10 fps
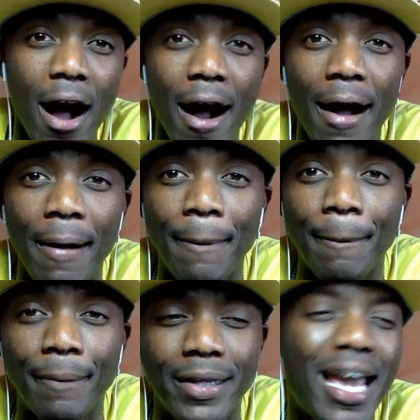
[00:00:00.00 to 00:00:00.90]

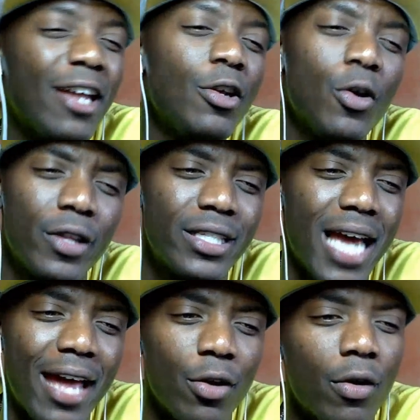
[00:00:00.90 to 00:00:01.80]
um, yeah, you know
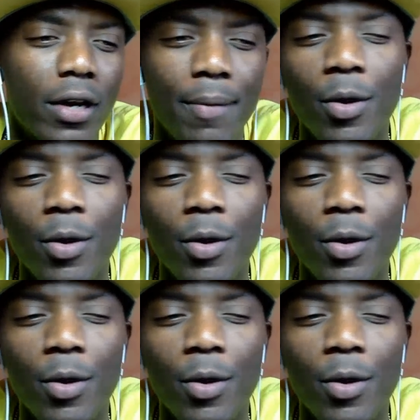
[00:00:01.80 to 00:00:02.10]
the title.